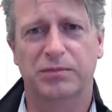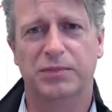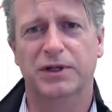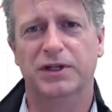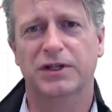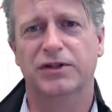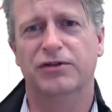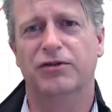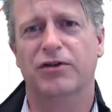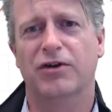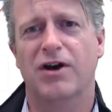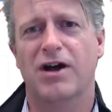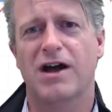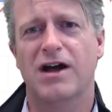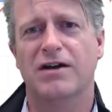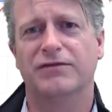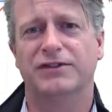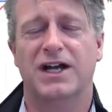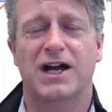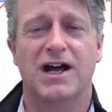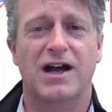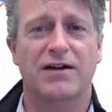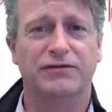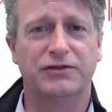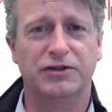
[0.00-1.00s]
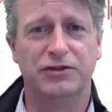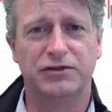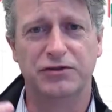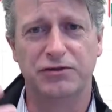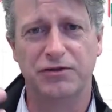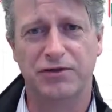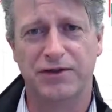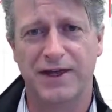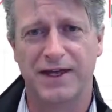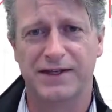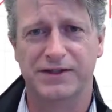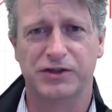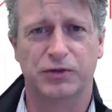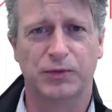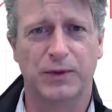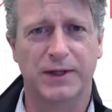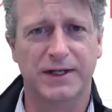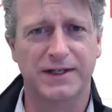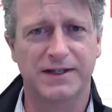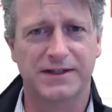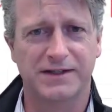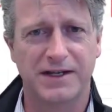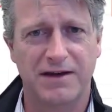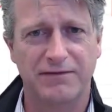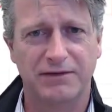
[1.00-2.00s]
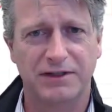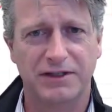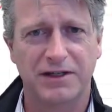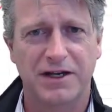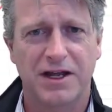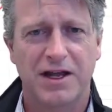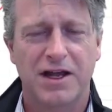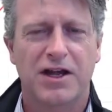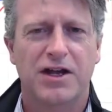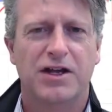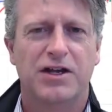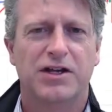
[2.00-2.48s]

be derived after 2027,